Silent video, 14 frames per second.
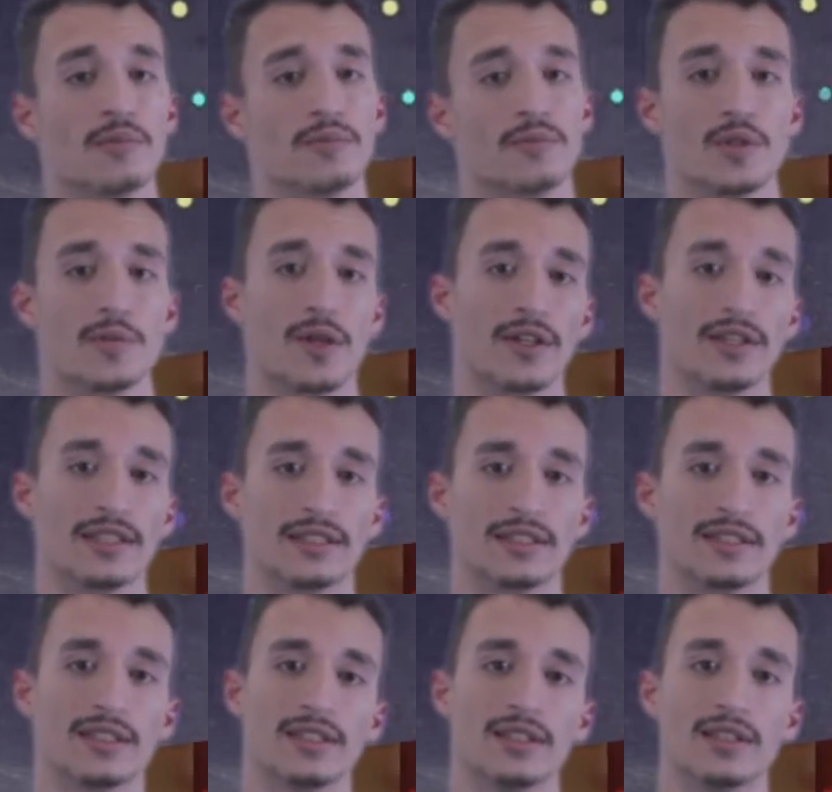home, to be honest.
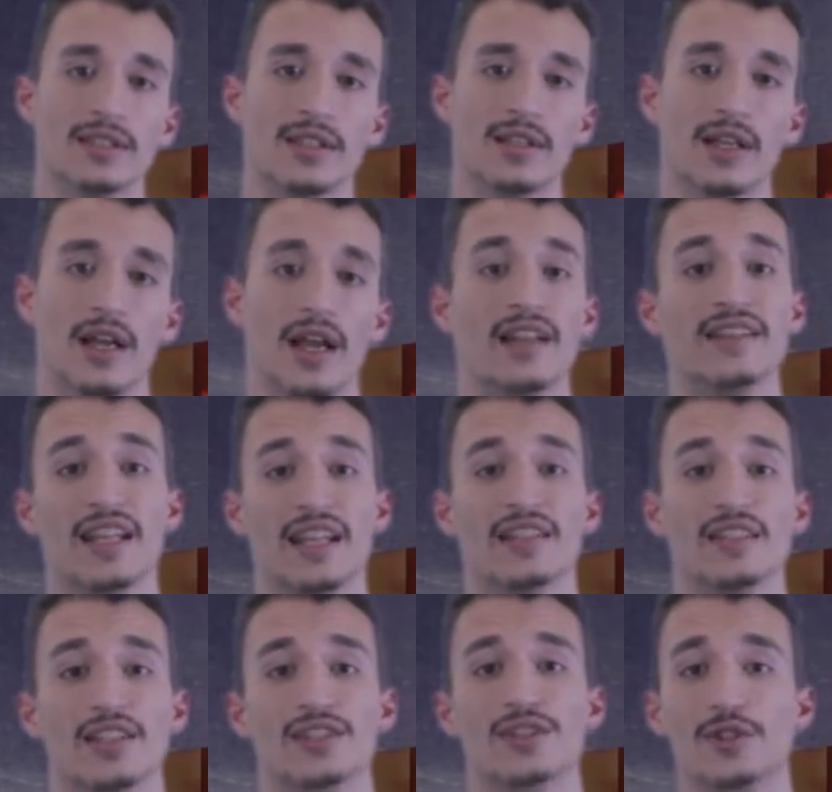And
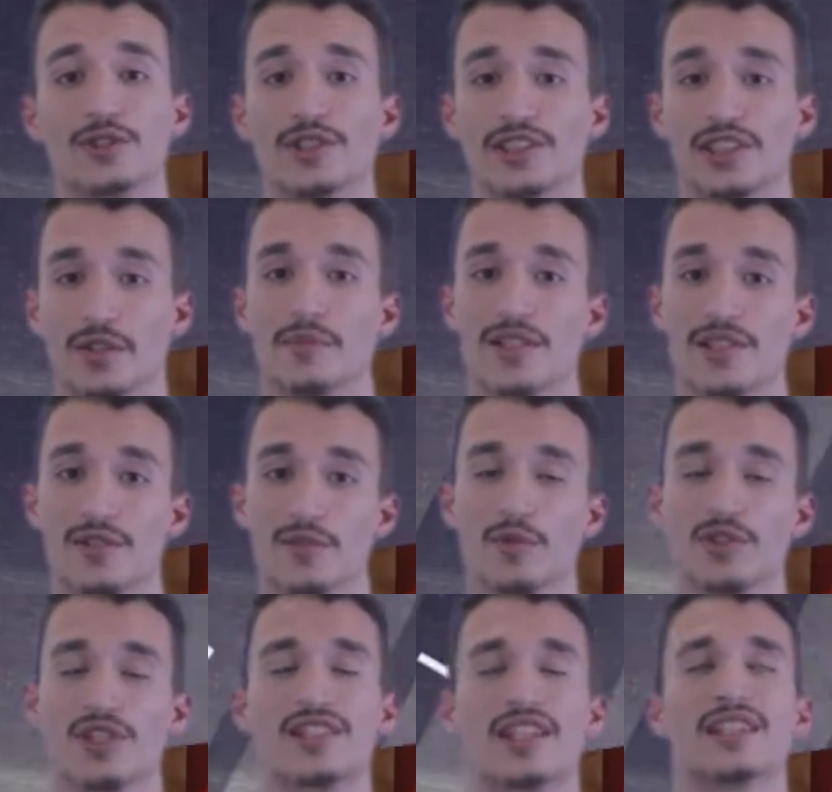then there's also tiramisu,
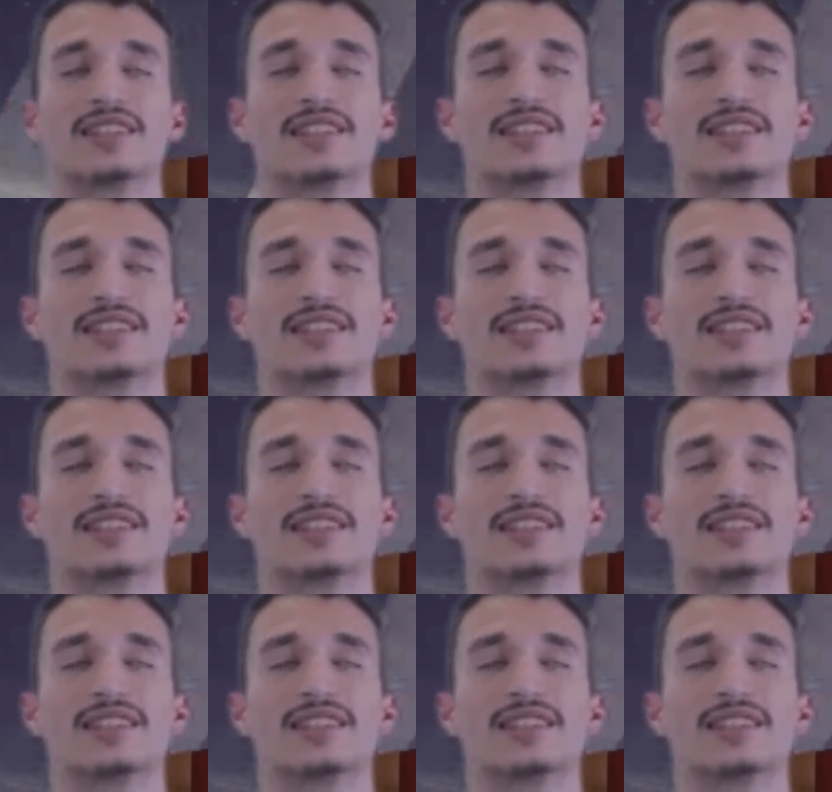which is